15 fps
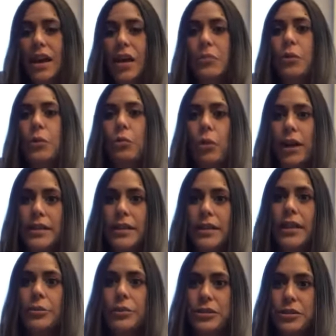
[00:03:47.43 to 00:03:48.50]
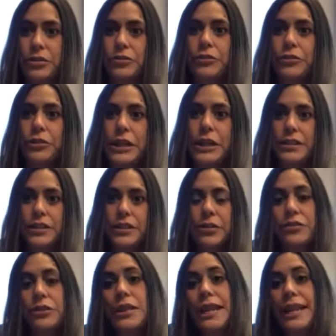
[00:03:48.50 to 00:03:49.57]
what the original fruit is. So
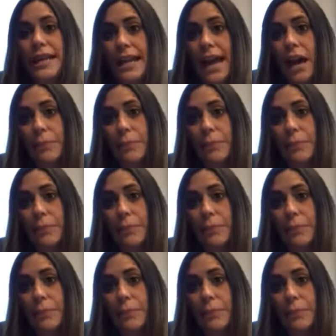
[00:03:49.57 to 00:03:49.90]
if you take an